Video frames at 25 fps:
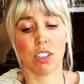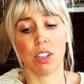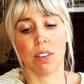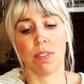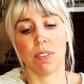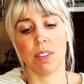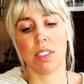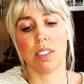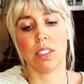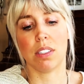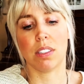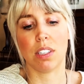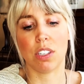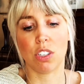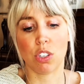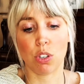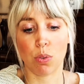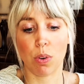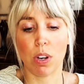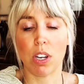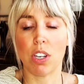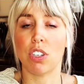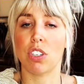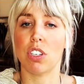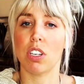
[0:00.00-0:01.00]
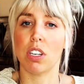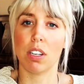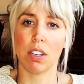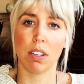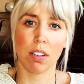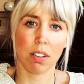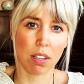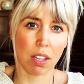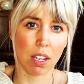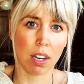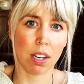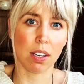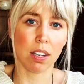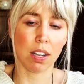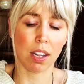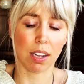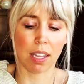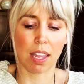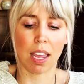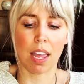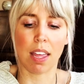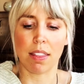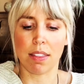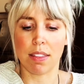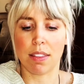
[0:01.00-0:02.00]
If it's a situation, then
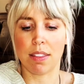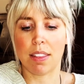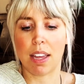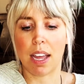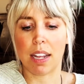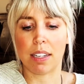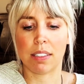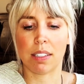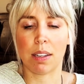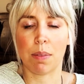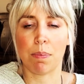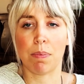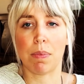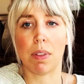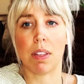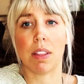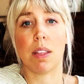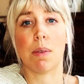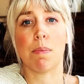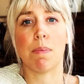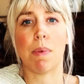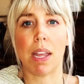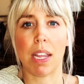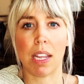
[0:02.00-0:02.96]
again, that's something that might